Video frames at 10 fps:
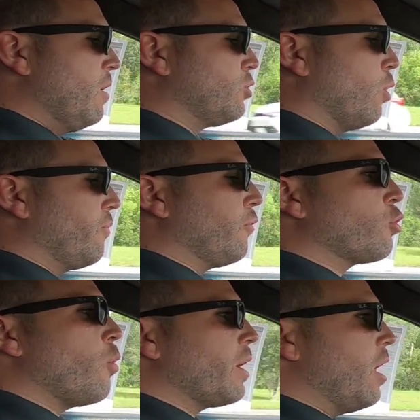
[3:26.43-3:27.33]
So if you're
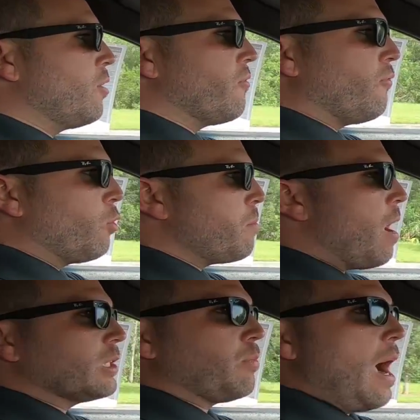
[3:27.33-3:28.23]
going under 40
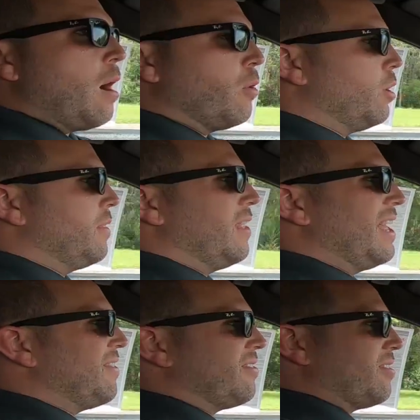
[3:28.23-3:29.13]
miles per hour,
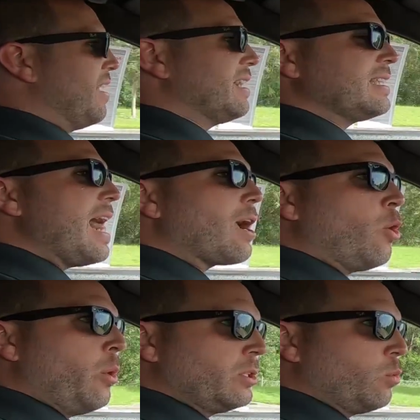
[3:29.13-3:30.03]
it's not
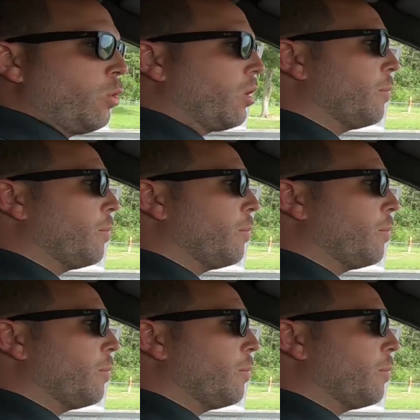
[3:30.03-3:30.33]
going to work.